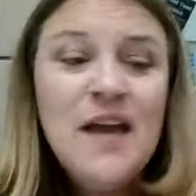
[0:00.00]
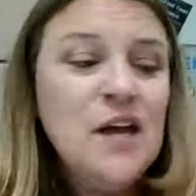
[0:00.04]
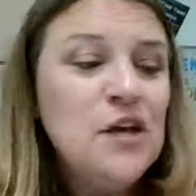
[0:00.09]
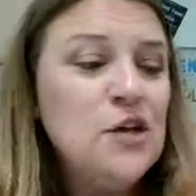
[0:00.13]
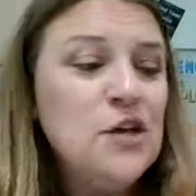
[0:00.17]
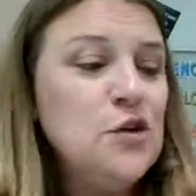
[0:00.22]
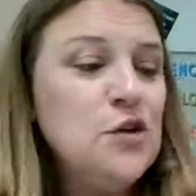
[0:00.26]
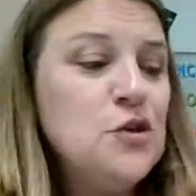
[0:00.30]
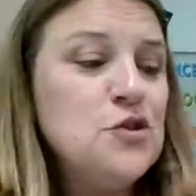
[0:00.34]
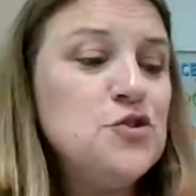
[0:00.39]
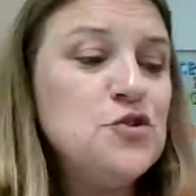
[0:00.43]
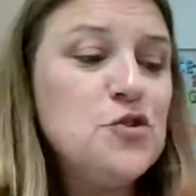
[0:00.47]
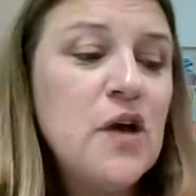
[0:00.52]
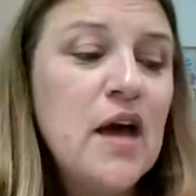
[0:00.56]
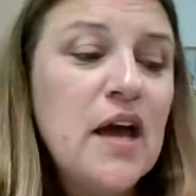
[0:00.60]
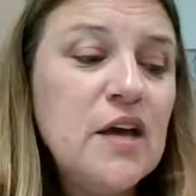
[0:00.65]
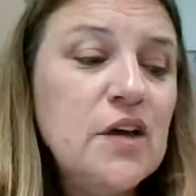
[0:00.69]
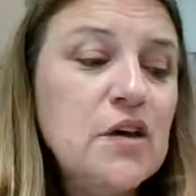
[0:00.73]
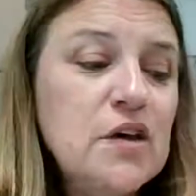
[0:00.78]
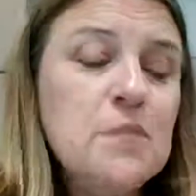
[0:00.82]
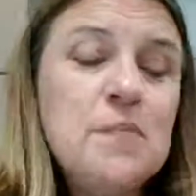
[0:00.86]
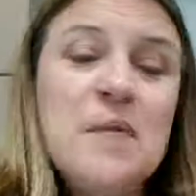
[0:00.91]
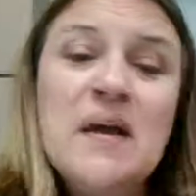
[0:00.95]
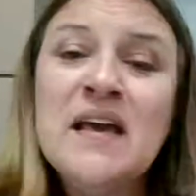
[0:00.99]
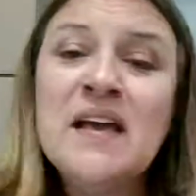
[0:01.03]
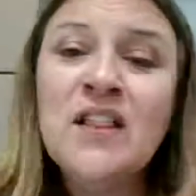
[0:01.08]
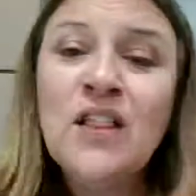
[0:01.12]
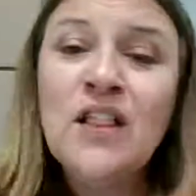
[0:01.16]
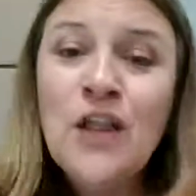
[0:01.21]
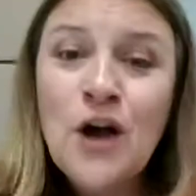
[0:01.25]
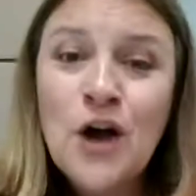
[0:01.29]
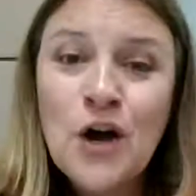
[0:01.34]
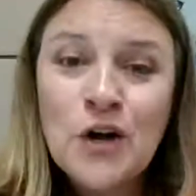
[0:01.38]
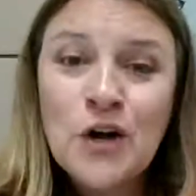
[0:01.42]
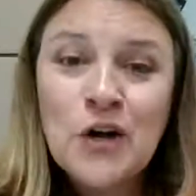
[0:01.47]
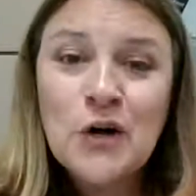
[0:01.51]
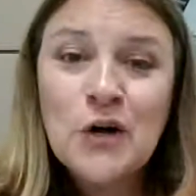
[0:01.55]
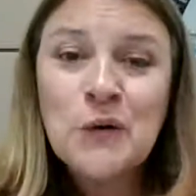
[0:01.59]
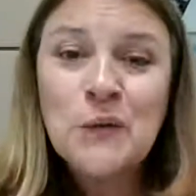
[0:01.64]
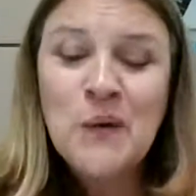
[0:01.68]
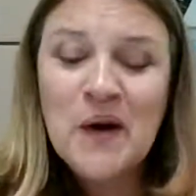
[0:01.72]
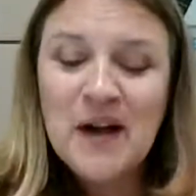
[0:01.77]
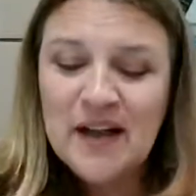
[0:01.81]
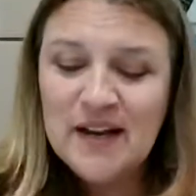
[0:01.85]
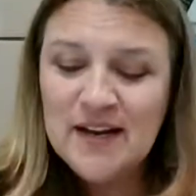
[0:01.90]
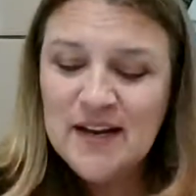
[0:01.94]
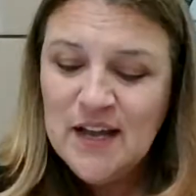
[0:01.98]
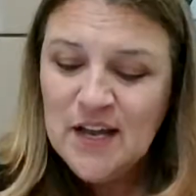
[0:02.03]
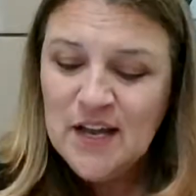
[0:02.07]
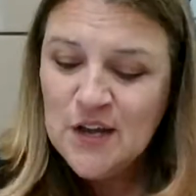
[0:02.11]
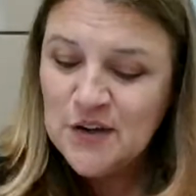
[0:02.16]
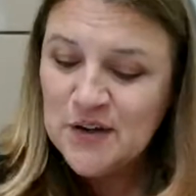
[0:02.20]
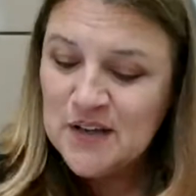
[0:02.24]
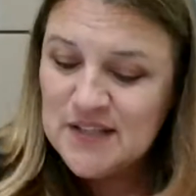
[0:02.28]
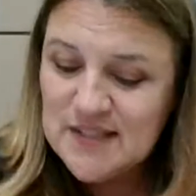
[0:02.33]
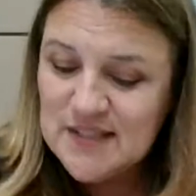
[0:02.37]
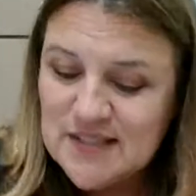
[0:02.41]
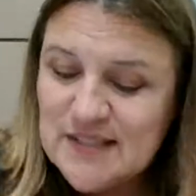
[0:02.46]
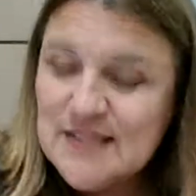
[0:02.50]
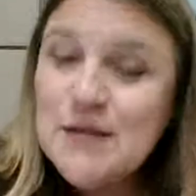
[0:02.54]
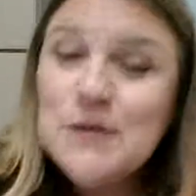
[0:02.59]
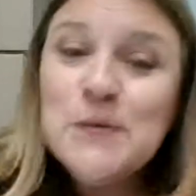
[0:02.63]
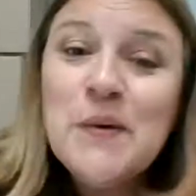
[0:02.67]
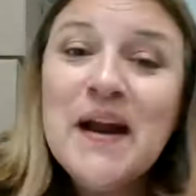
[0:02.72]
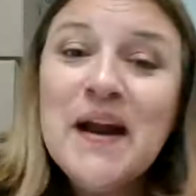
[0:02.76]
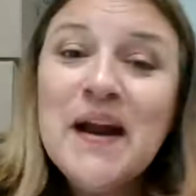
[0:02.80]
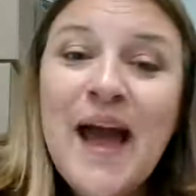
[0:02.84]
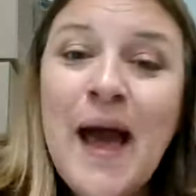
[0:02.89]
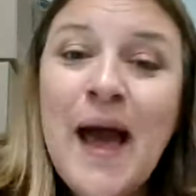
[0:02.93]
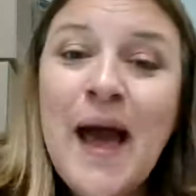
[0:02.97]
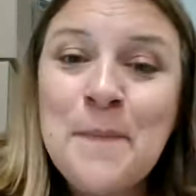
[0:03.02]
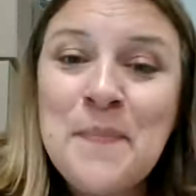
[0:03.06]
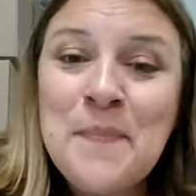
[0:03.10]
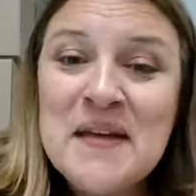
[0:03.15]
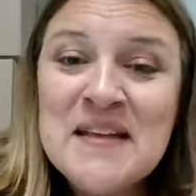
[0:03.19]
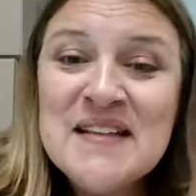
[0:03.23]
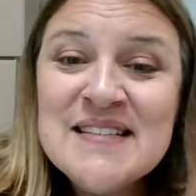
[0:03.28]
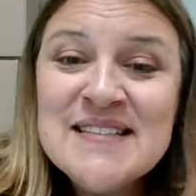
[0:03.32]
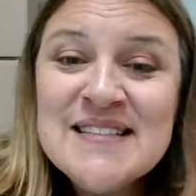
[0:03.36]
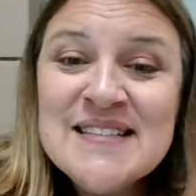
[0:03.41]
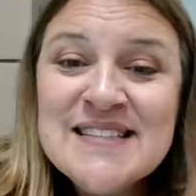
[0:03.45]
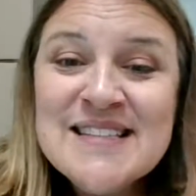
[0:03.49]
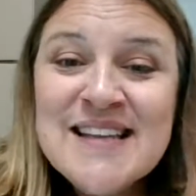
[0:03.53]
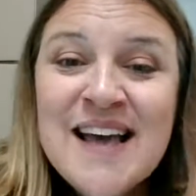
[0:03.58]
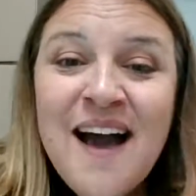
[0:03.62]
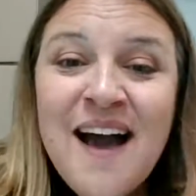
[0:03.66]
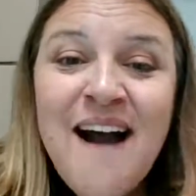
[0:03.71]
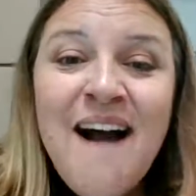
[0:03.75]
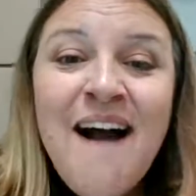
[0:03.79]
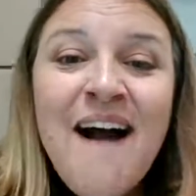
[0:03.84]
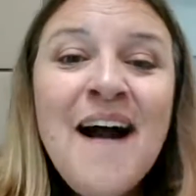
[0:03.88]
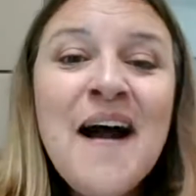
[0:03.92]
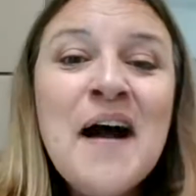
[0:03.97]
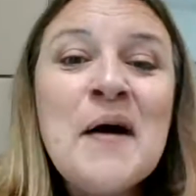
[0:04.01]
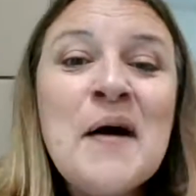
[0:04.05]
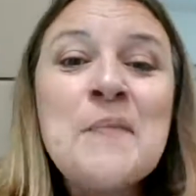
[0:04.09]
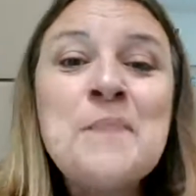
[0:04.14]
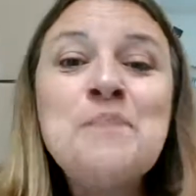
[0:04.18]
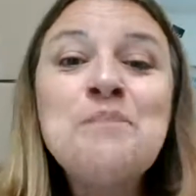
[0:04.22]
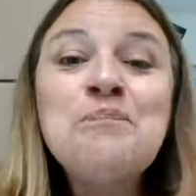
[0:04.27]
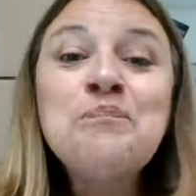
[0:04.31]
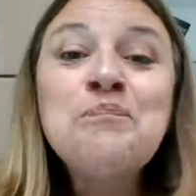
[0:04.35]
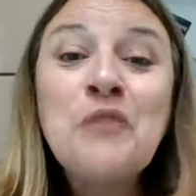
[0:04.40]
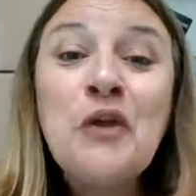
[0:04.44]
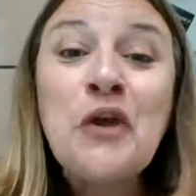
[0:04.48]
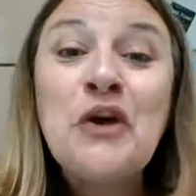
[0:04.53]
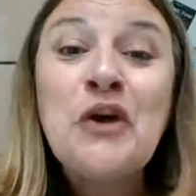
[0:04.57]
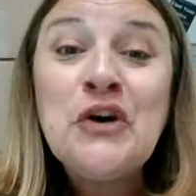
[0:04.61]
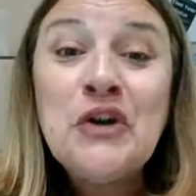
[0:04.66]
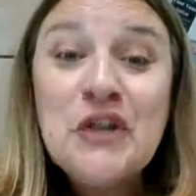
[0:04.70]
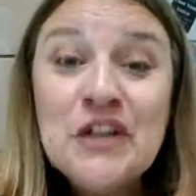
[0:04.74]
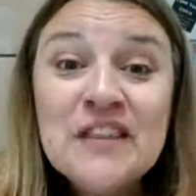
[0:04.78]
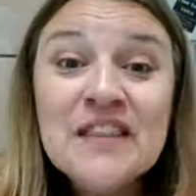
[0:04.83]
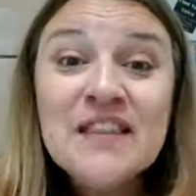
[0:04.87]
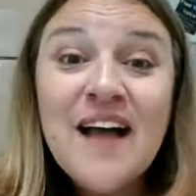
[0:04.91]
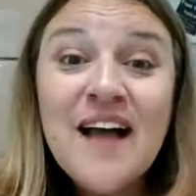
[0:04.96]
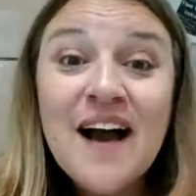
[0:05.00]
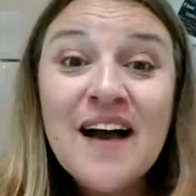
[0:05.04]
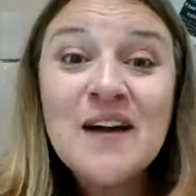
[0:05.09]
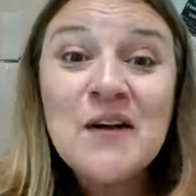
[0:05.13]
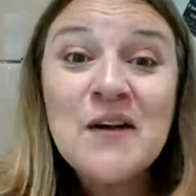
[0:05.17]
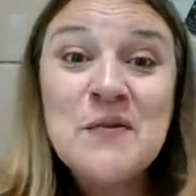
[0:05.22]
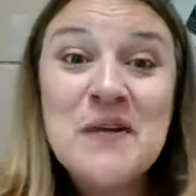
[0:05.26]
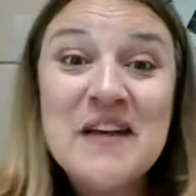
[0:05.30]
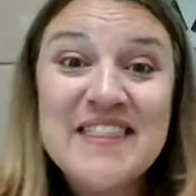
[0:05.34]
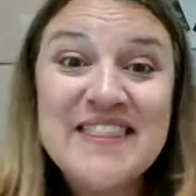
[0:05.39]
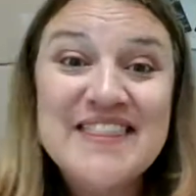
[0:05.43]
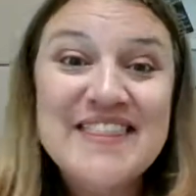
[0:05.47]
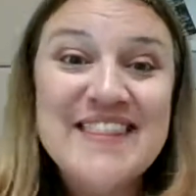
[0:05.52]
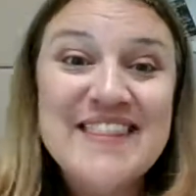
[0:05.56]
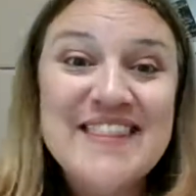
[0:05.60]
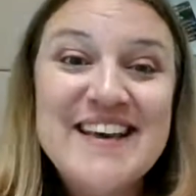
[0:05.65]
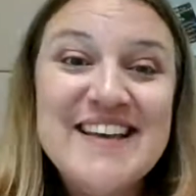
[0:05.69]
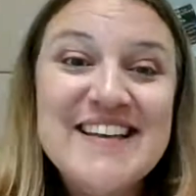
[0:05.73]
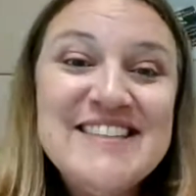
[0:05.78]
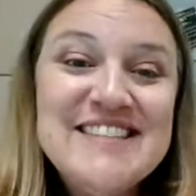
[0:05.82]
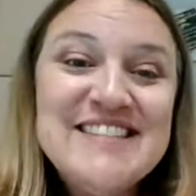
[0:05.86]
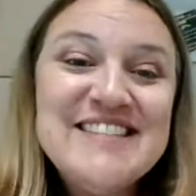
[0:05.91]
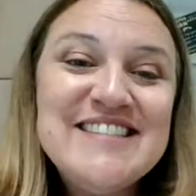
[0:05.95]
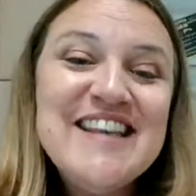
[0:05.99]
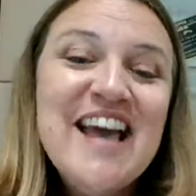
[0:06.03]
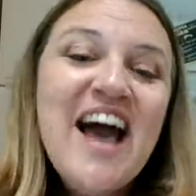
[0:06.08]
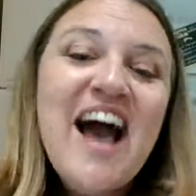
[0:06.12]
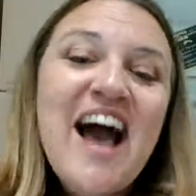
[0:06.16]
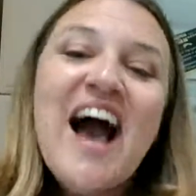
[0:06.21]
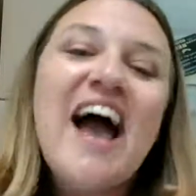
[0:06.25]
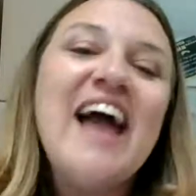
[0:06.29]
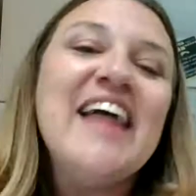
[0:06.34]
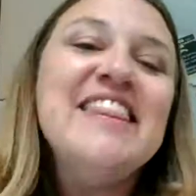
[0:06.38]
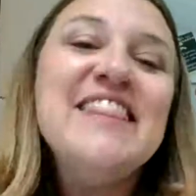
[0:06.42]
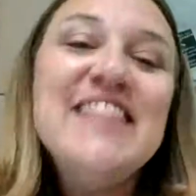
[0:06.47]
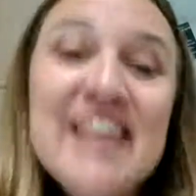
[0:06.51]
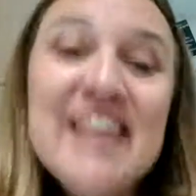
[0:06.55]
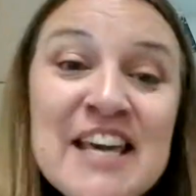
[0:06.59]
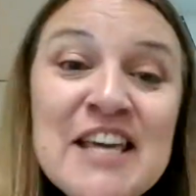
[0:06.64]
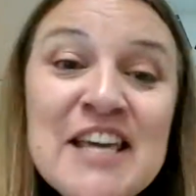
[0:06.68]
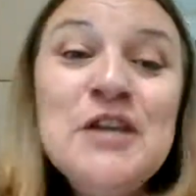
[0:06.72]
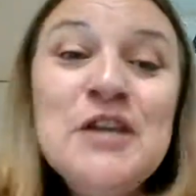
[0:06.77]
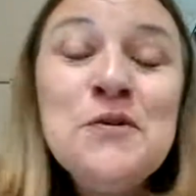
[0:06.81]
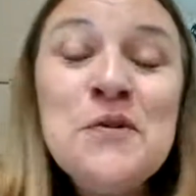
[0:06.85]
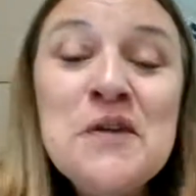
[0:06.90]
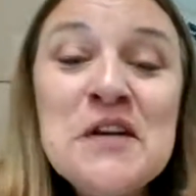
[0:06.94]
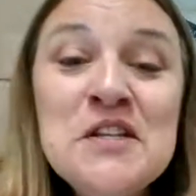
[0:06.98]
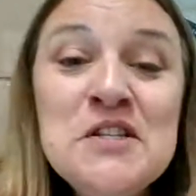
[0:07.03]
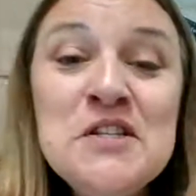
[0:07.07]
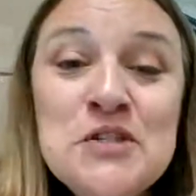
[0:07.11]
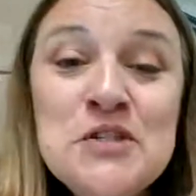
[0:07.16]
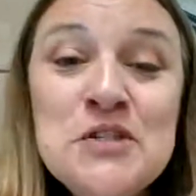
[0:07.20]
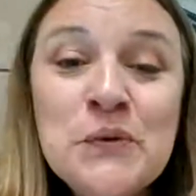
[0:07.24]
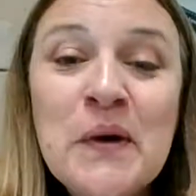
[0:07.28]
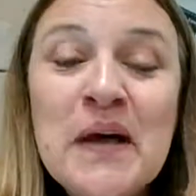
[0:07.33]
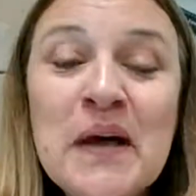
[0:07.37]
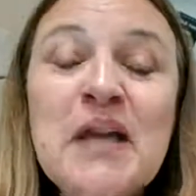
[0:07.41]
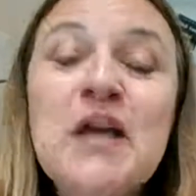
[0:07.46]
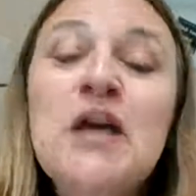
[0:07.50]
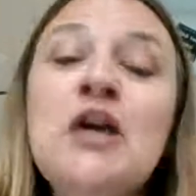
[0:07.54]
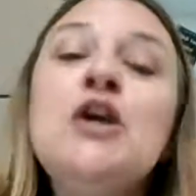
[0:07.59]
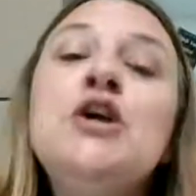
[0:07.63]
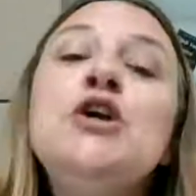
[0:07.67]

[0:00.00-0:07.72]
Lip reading: You can try it. You can make a longer one. You can see what happens. Good luck with this. I think you can do it.